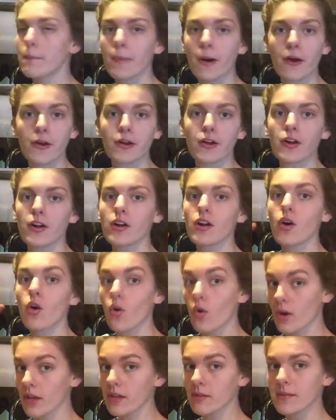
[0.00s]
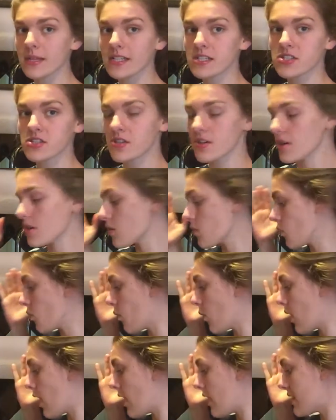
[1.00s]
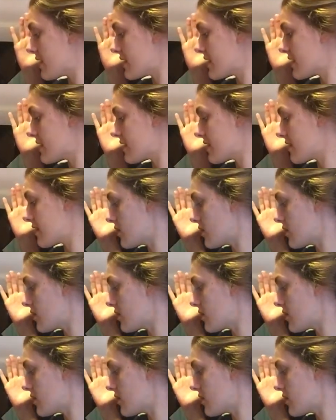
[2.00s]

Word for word: butter, oil mixture was